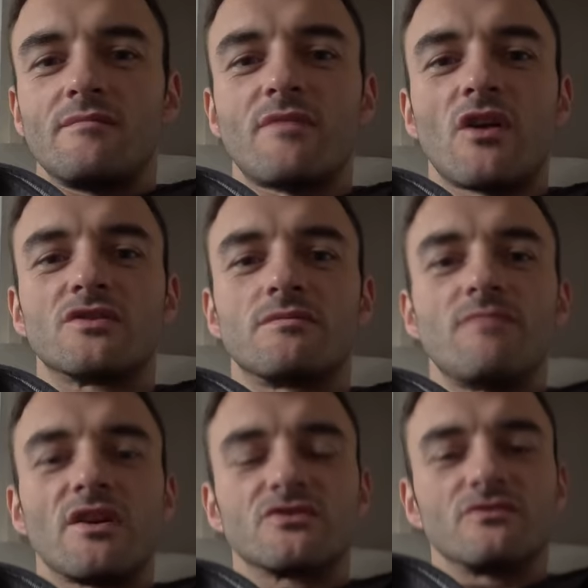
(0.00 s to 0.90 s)
most
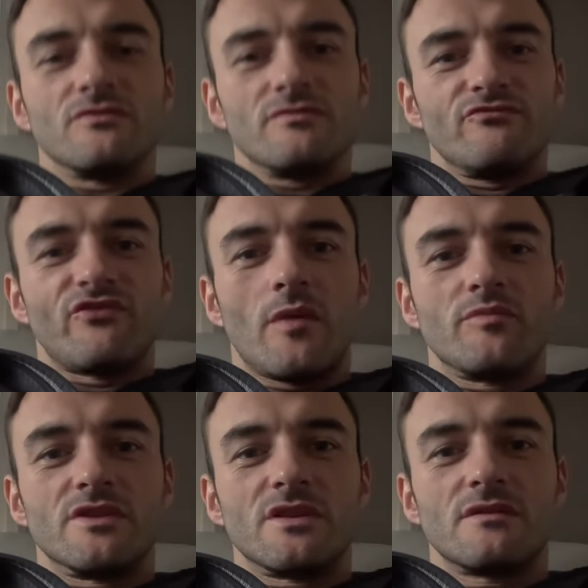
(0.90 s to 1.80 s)
muscle
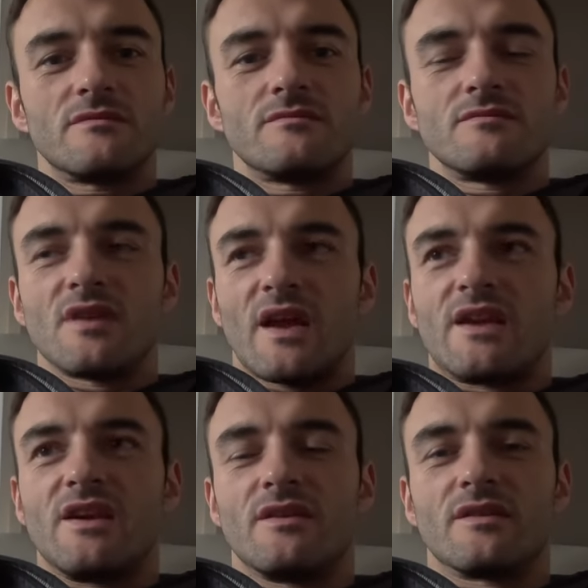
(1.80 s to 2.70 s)
rubs,
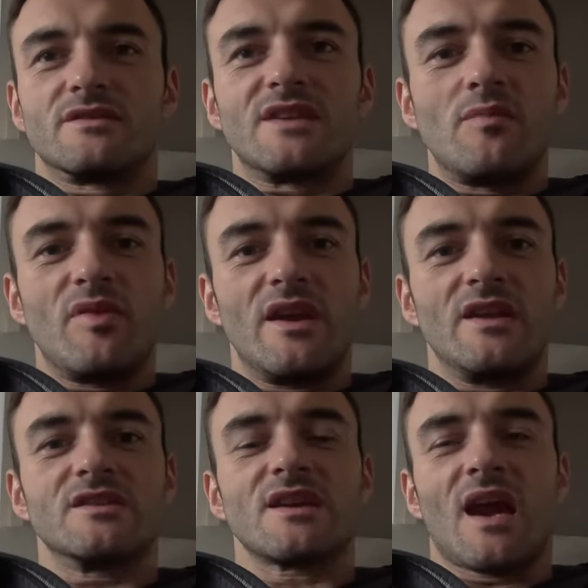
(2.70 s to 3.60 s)
like your deep
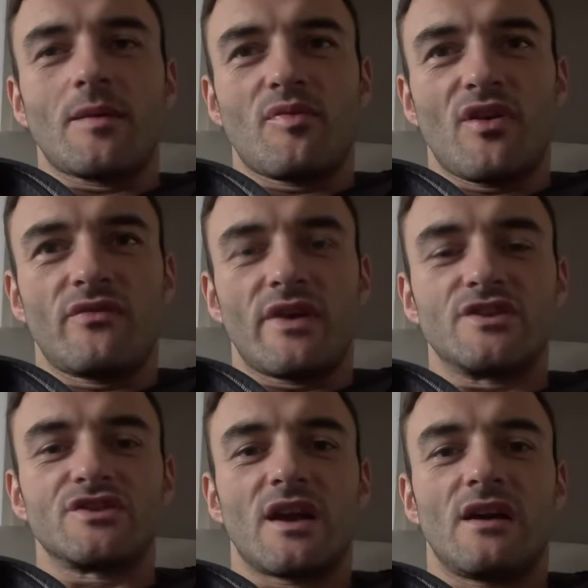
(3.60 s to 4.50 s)
heat ibuprofen
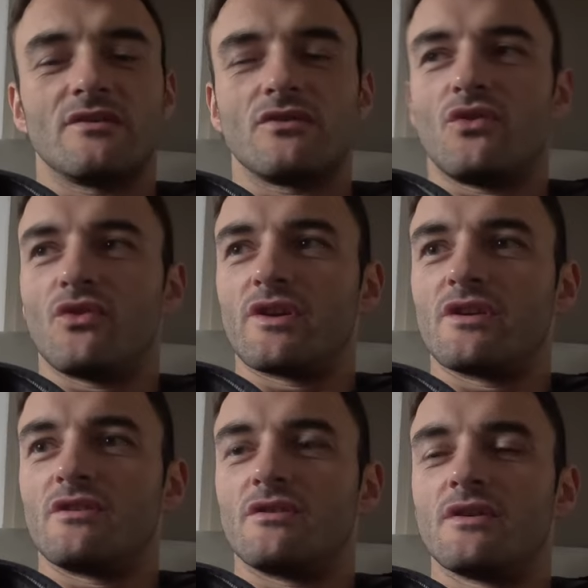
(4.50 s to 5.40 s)
gel or
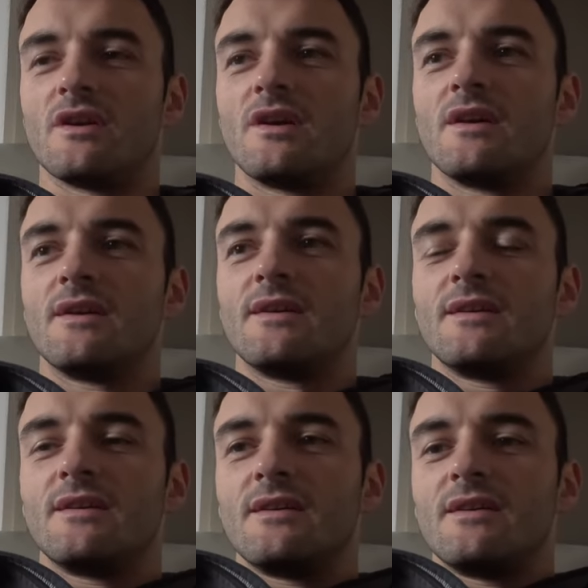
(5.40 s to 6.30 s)
your,
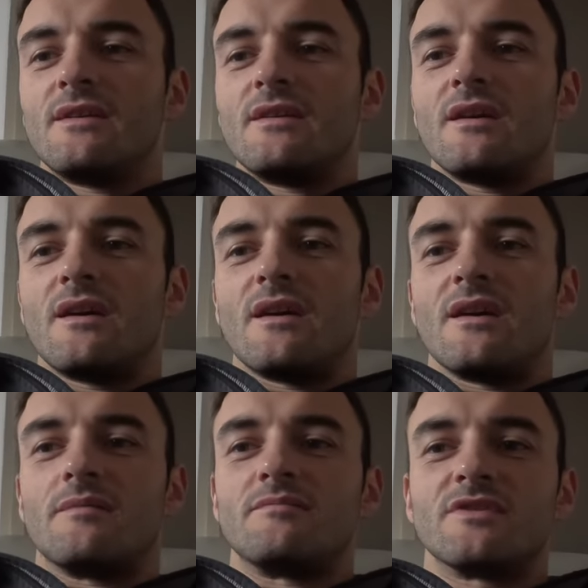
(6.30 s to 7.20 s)

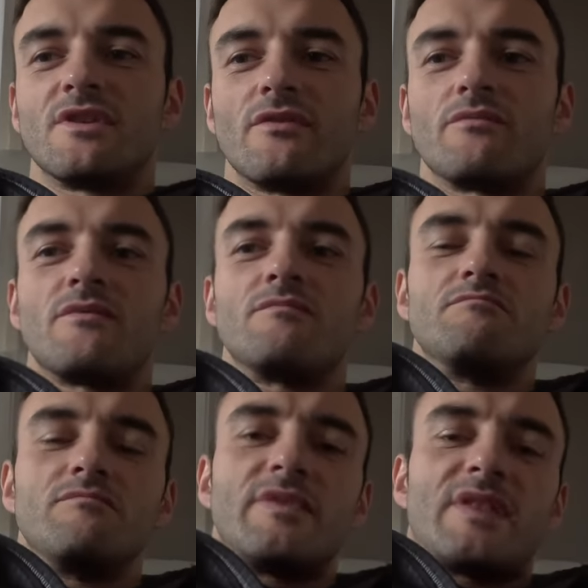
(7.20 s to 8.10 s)

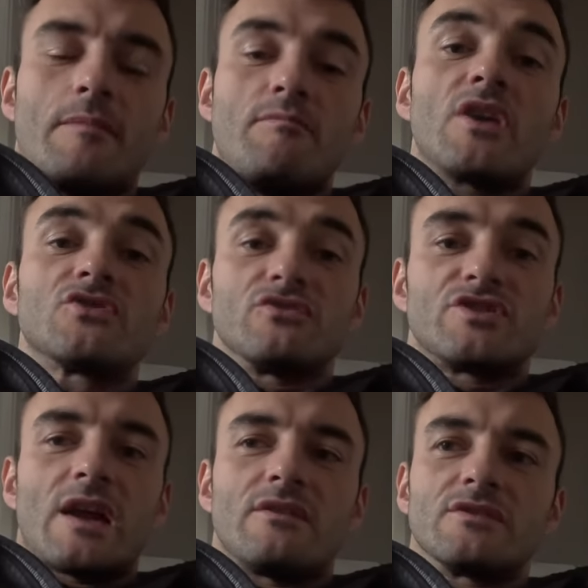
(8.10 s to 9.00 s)
they're muscle
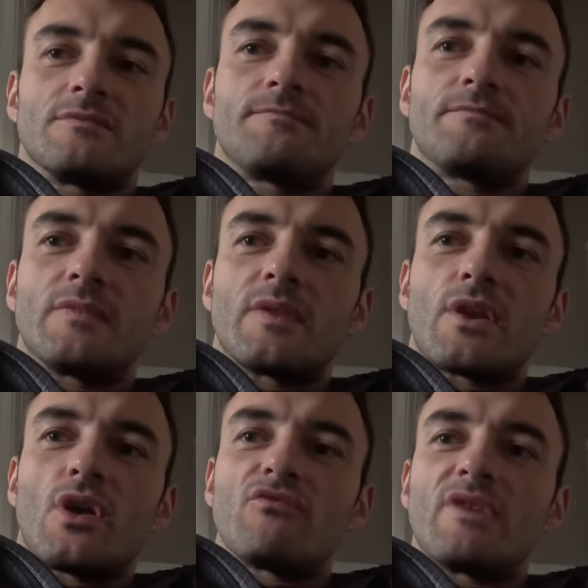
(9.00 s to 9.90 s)
gels.
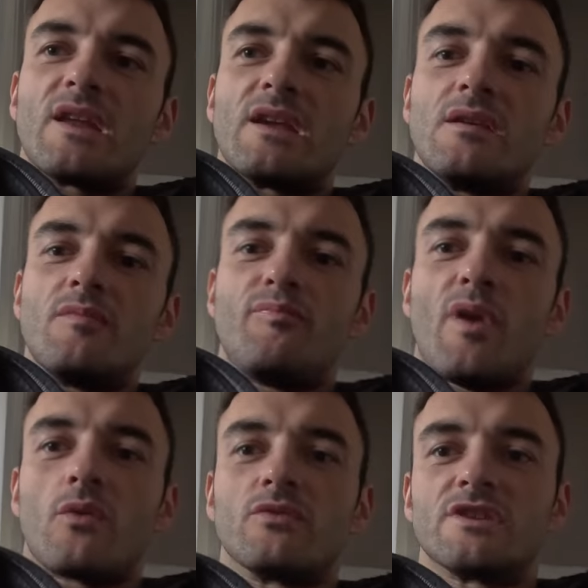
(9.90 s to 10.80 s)
They're not really
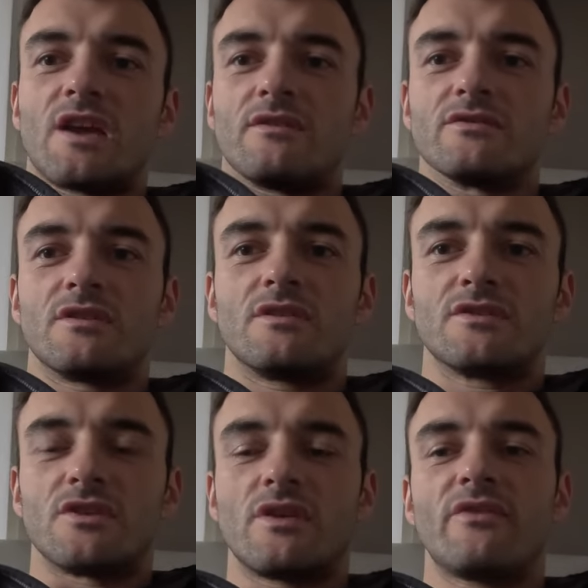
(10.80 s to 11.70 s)
bone gels.
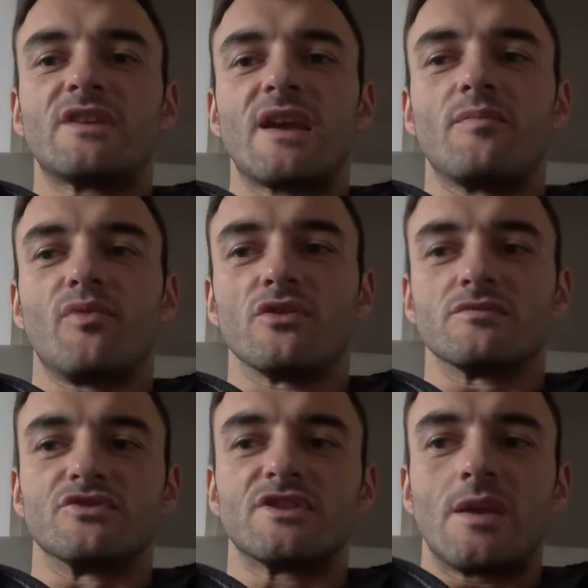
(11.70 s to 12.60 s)
So the other day I bought
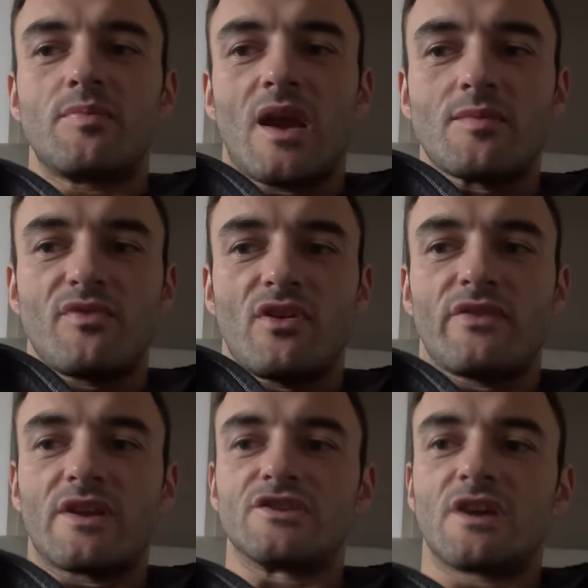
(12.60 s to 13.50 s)
some cheap
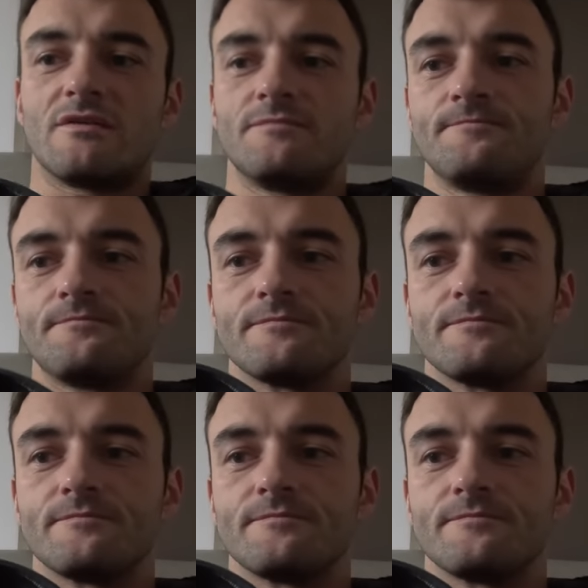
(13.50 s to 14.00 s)
ibuprofen gel.